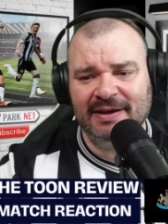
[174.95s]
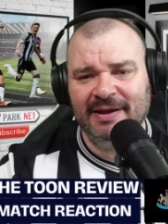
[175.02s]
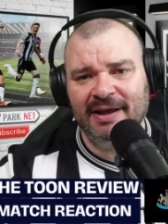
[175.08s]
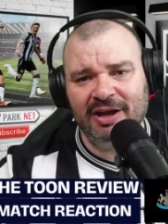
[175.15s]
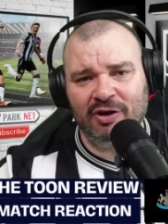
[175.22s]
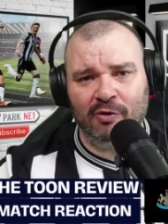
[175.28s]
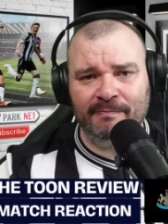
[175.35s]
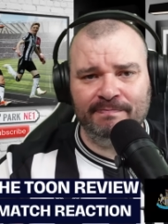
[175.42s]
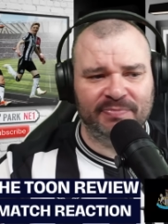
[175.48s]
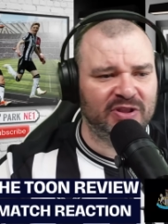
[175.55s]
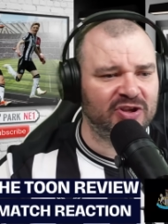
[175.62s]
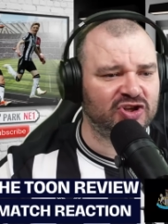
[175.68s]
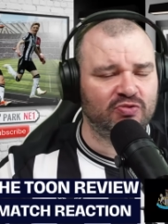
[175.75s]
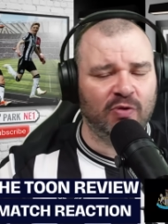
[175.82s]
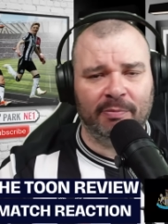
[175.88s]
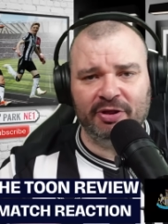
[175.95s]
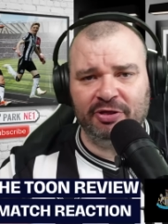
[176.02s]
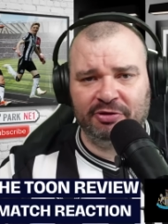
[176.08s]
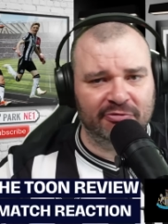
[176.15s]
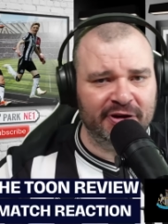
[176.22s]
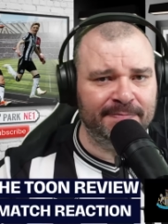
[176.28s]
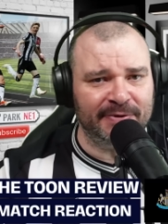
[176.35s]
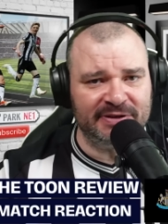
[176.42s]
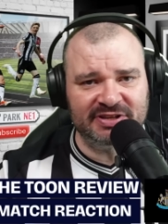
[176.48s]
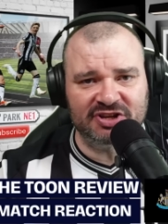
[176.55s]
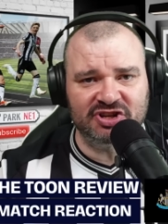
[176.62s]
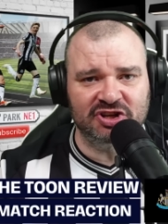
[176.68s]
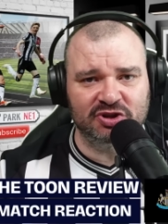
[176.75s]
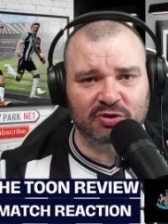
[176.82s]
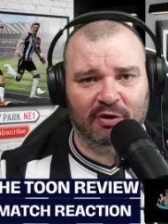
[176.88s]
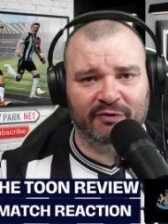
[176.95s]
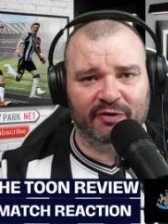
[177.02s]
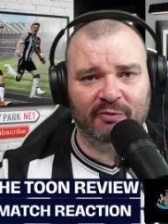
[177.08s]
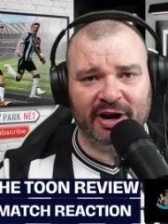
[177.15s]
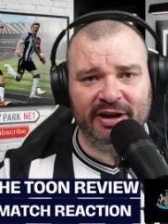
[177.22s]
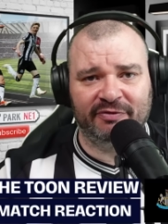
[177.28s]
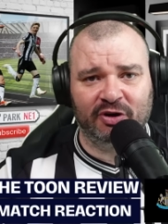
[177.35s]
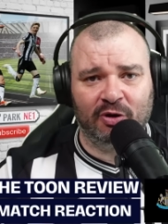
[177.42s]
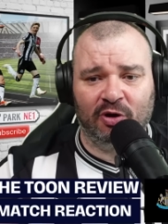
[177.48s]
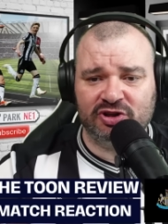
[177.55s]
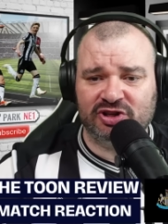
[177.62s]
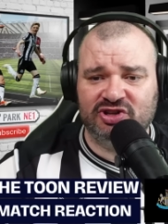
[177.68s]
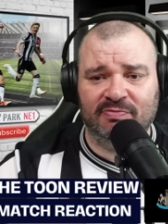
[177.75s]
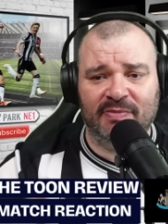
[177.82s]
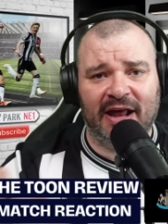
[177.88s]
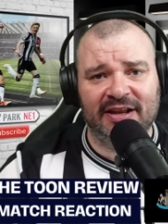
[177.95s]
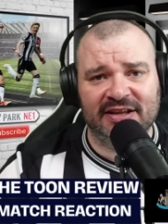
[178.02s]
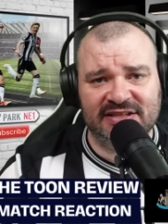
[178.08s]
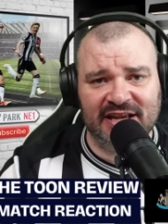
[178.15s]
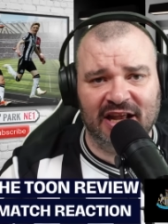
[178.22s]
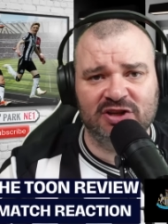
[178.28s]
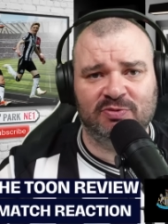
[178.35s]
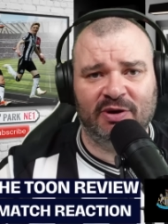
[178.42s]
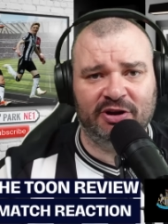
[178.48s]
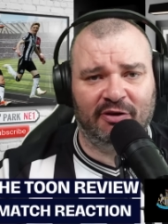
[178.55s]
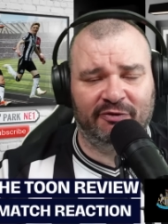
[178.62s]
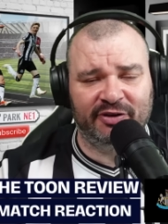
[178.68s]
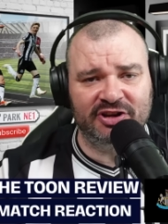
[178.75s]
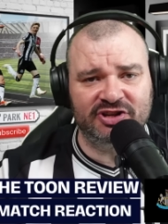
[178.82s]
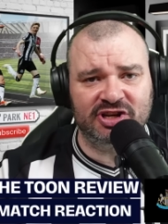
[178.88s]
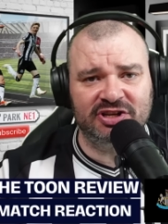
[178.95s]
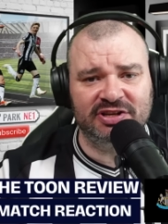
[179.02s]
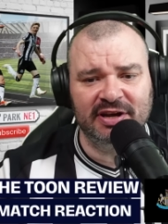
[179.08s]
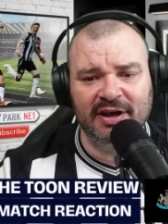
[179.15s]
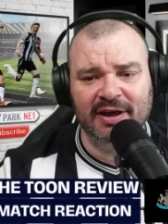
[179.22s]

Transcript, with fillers: you know, swapping 3 positions over when, of course, Jamal Lascelles went off injured.